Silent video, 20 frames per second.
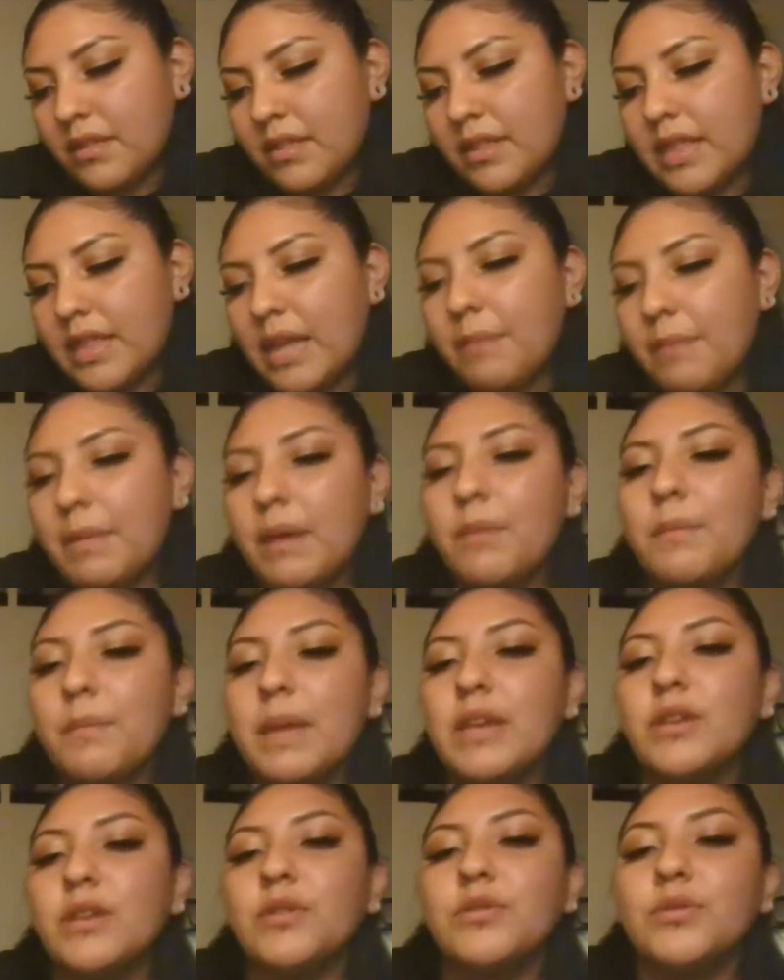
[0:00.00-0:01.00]
They might
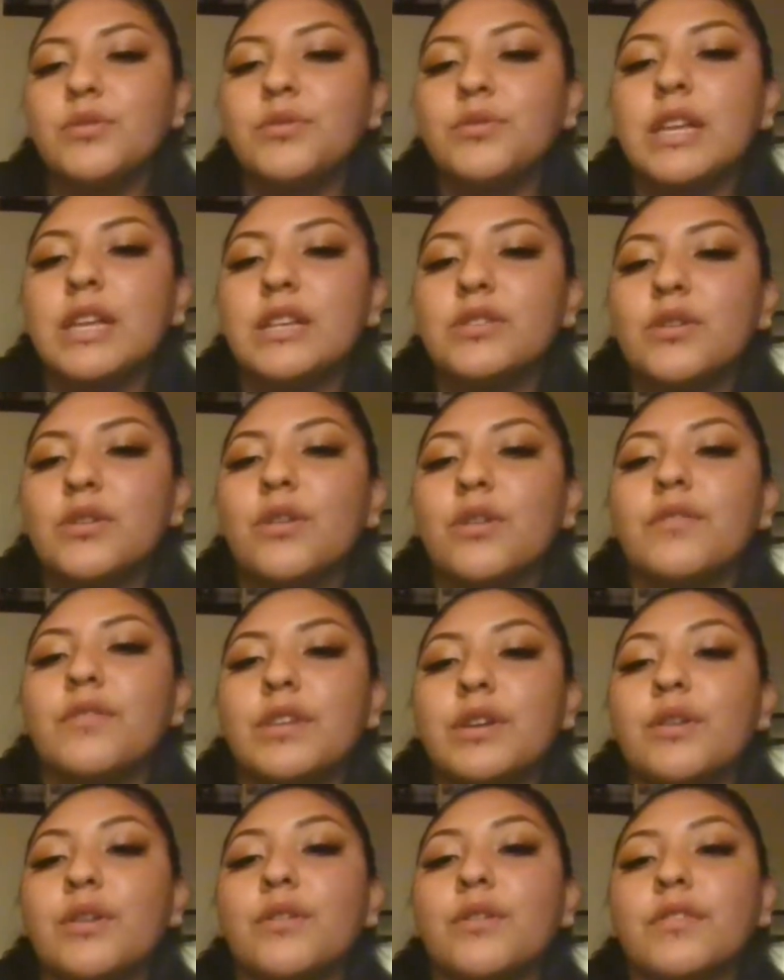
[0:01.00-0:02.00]
make you do things
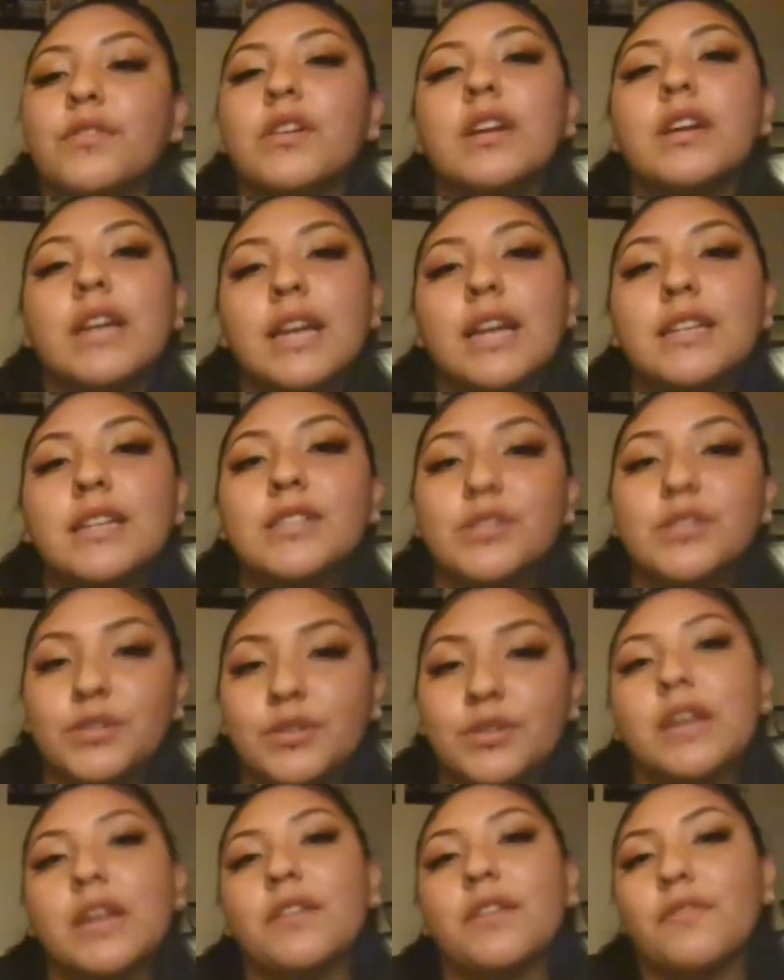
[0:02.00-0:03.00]
over and over again until
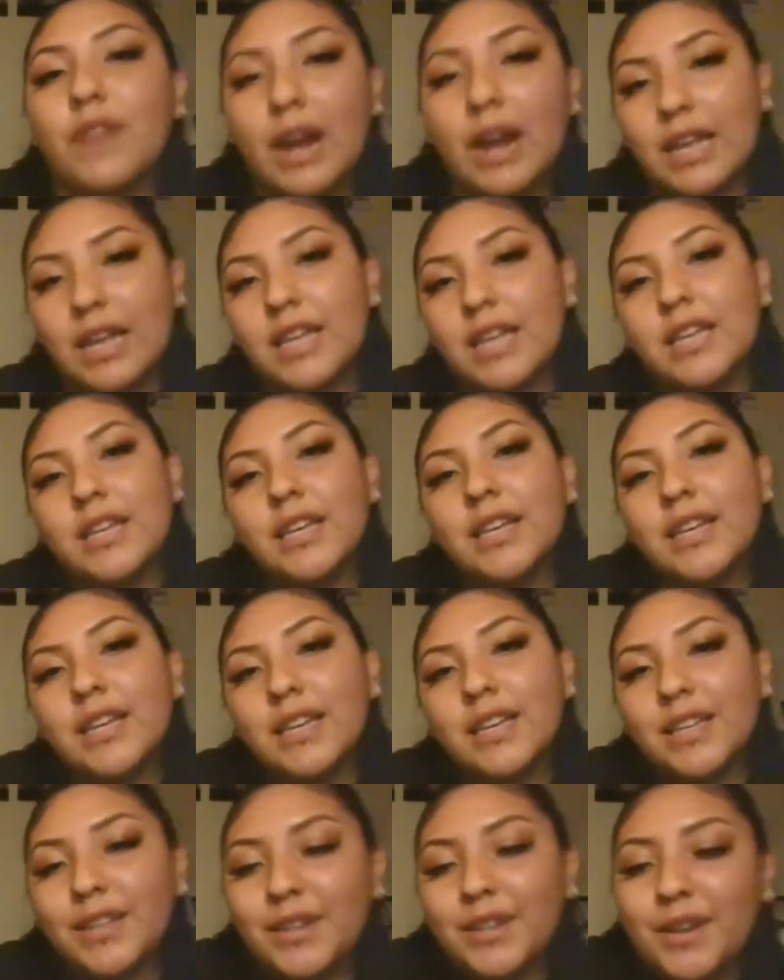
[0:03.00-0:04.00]
you get it right.
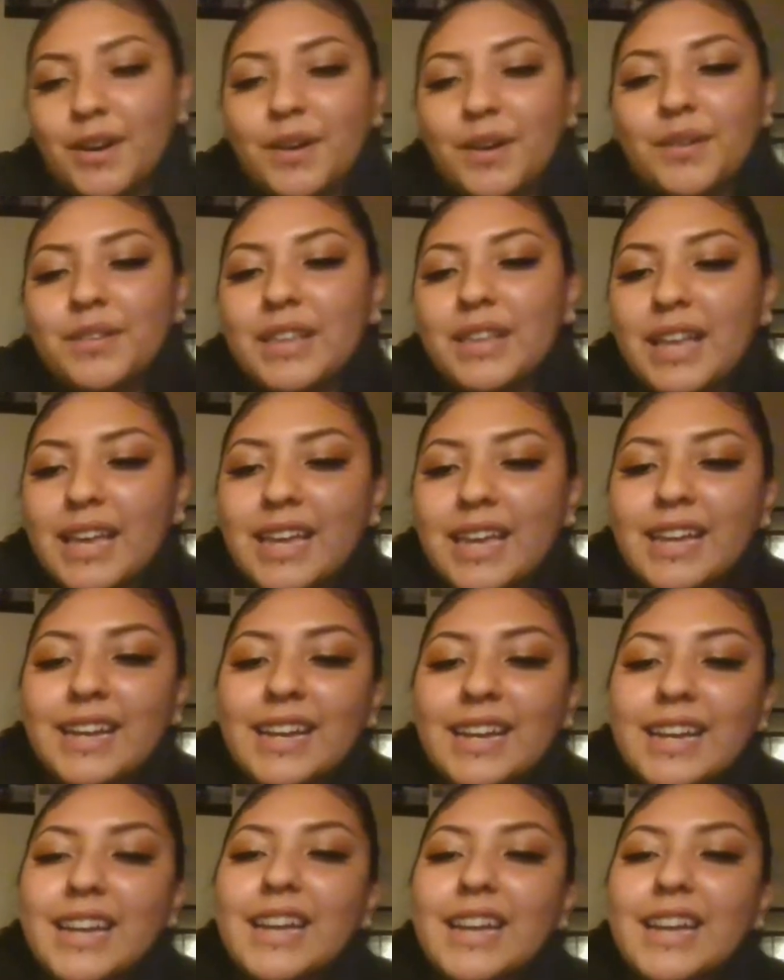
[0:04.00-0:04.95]
You know, like